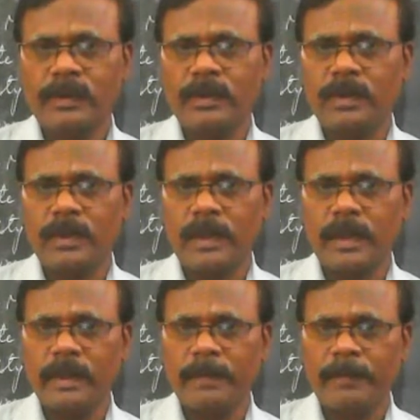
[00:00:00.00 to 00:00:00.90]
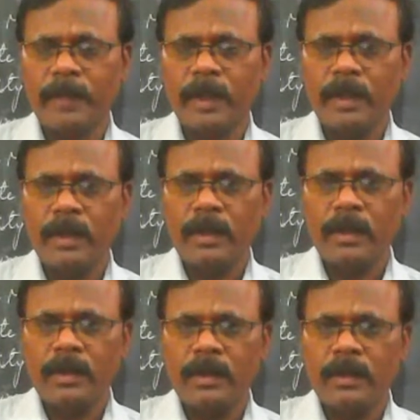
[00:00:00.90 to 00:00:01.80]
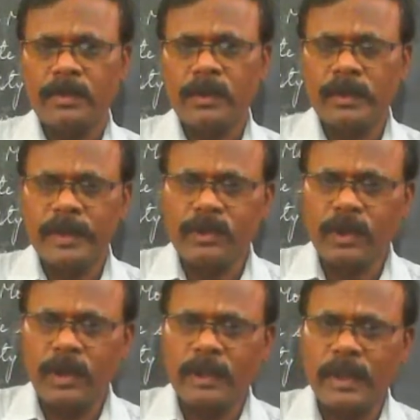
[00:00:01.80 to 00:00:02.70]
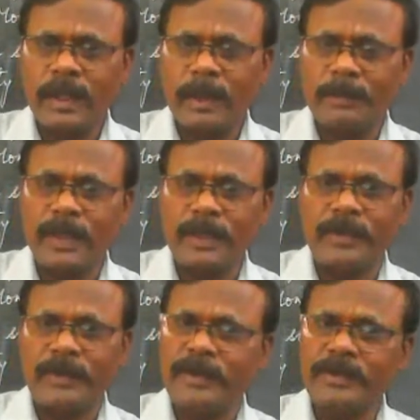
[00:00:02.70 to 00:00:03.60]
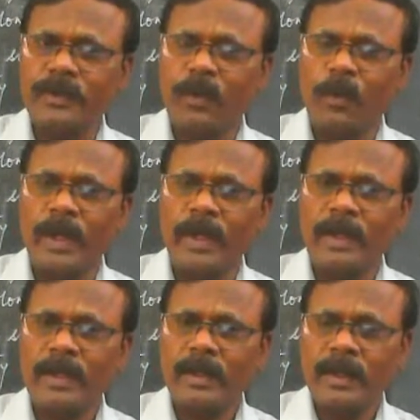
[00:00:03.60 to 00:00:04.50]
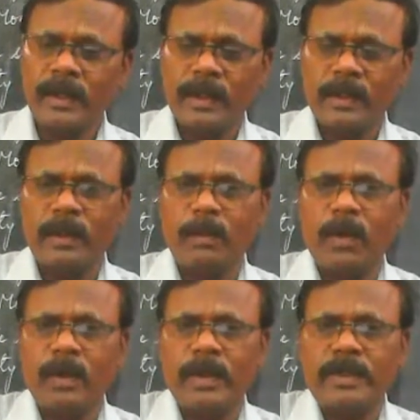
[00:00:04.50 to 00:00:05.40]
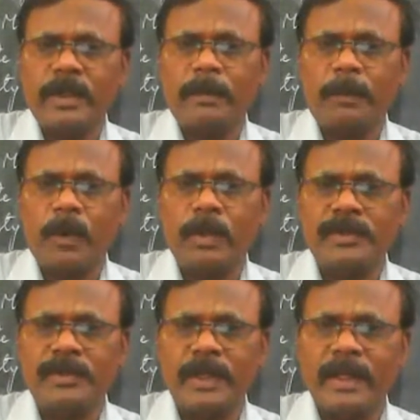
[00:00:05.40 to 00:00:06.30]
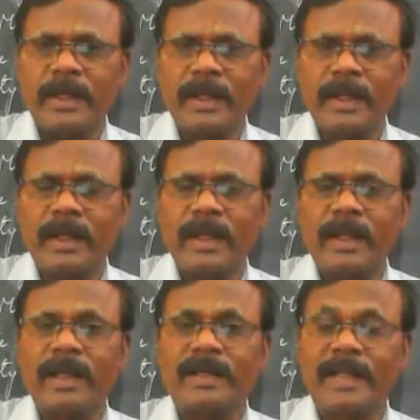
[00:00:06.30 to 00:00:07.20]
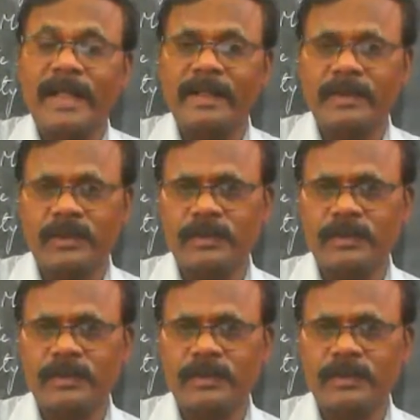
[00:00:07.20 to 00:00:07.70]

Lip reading: Okay, so these are the objectives where the monetary policy attains.